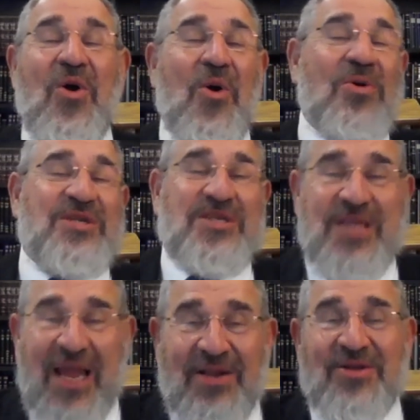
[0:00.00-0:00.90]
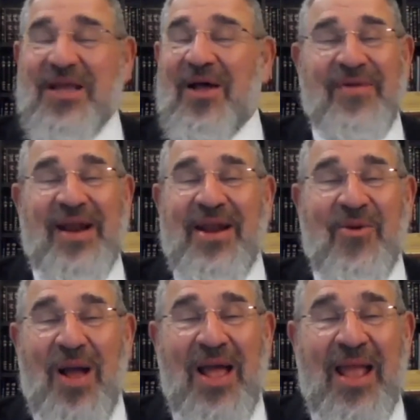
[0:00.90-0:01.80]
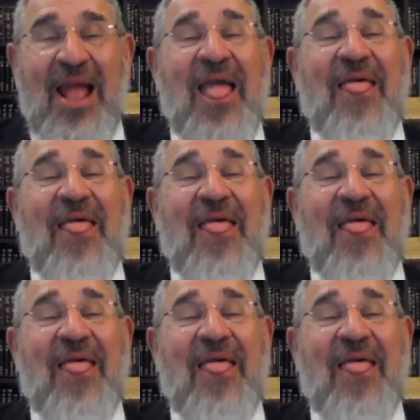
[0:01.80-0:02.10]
or sustain yourself in any way,